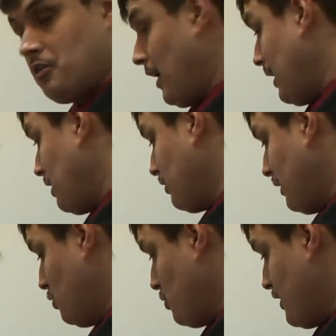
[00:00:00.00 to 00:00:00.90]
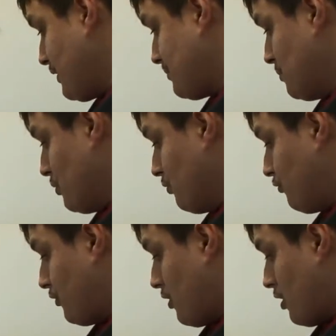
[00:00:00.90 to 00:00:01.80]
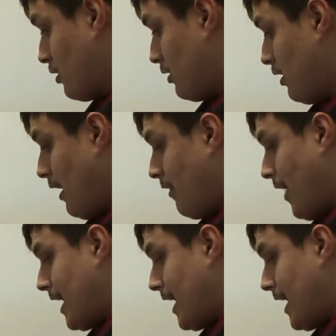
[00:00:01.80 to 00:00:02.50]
they do this move, and